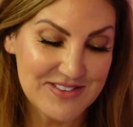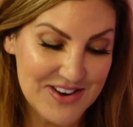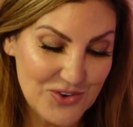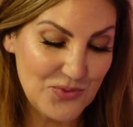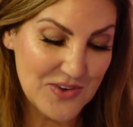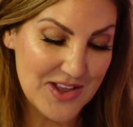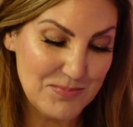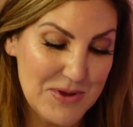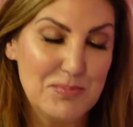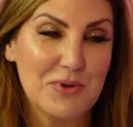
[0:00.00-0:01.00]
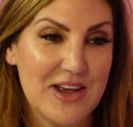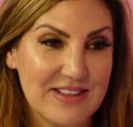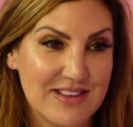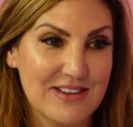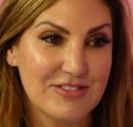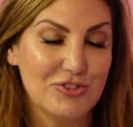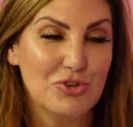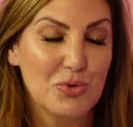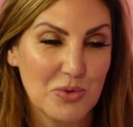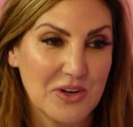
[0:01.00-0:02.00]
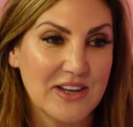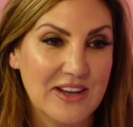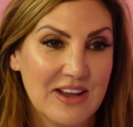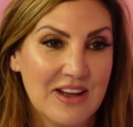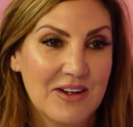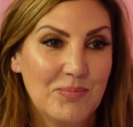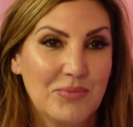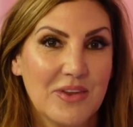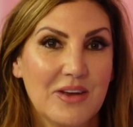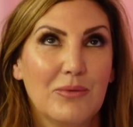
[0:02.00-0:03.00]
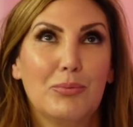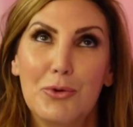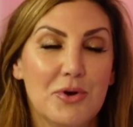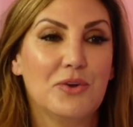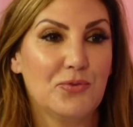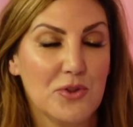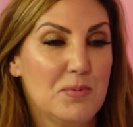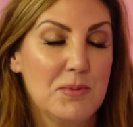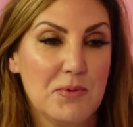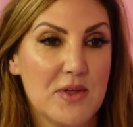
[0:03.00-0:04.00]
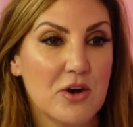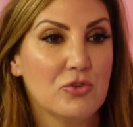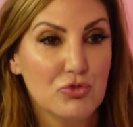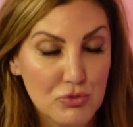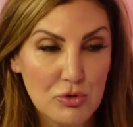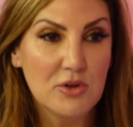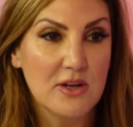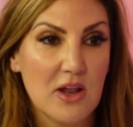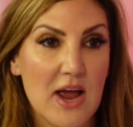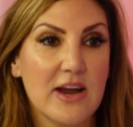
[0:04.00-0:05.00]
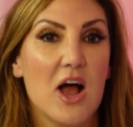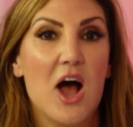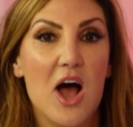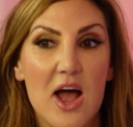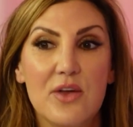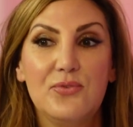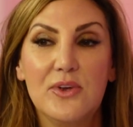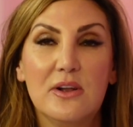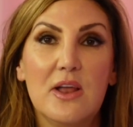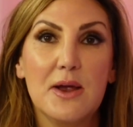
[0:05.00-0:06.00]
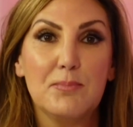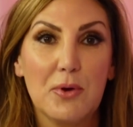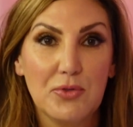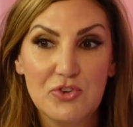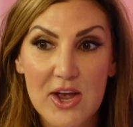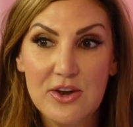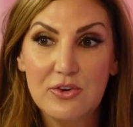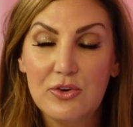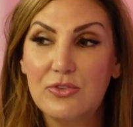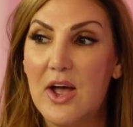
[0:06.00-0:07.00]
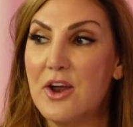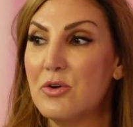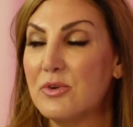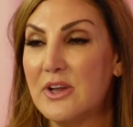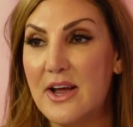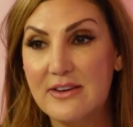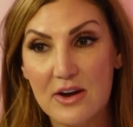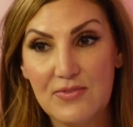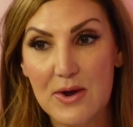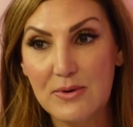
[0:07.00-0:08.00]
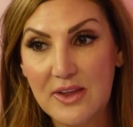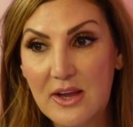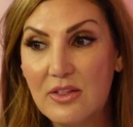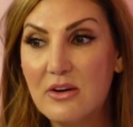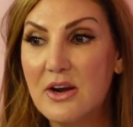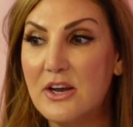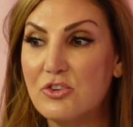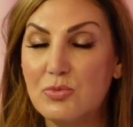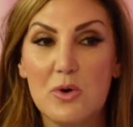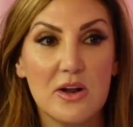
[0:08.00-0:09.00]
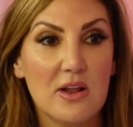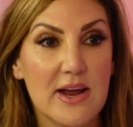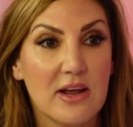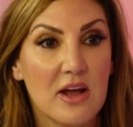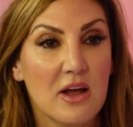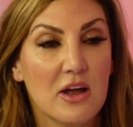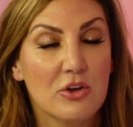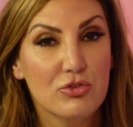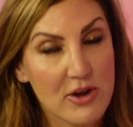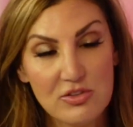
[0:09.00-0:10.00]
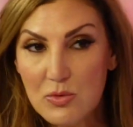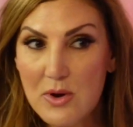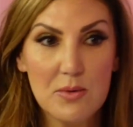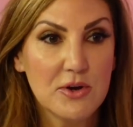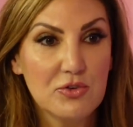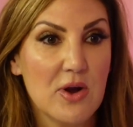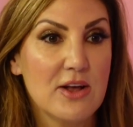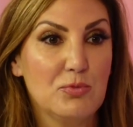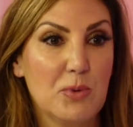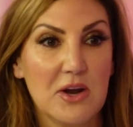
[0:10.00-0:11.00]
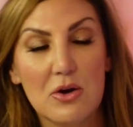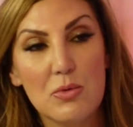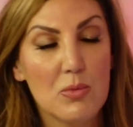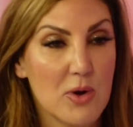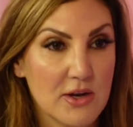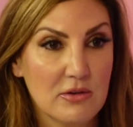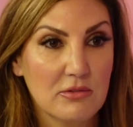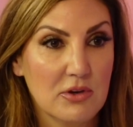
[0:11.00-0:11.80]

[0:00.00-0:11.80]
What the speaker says: I just feel like people like this do really ruin it for the people that are truly like, I feel like both genders. I don't really identify with either. And I just want to like dress the way I want to dress, but I don't want,